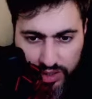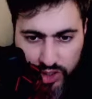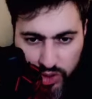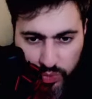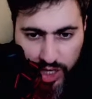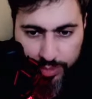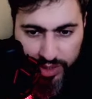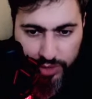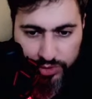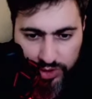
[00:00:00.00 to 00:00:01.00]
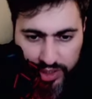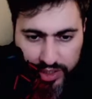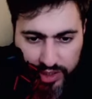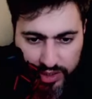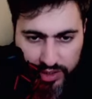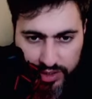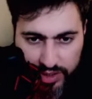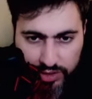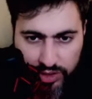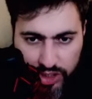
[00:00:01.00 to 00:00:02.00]
swap out to Dragonite and
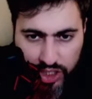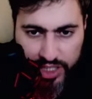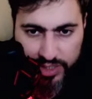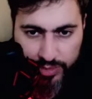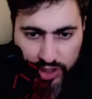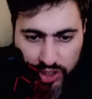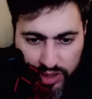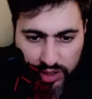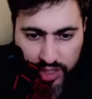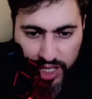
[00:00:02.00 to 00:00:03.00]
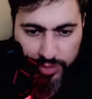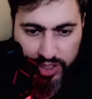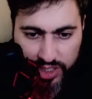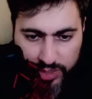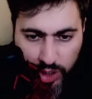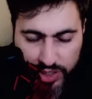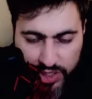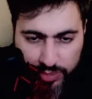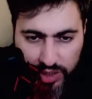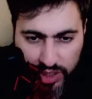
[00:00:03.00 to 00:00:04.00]
try to dish as much damage as
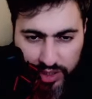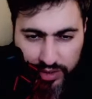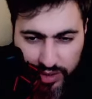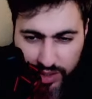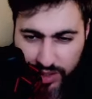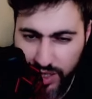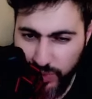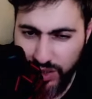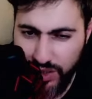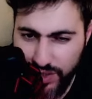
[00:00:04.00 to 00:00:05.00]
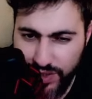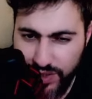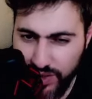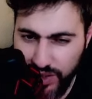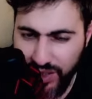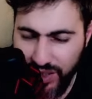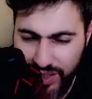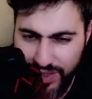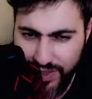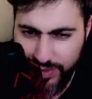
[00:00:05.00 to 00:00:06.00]
possible. I think that was technically a
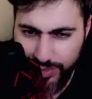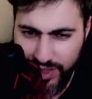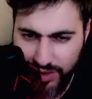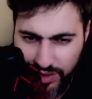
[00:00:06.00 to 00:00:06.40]
CMP.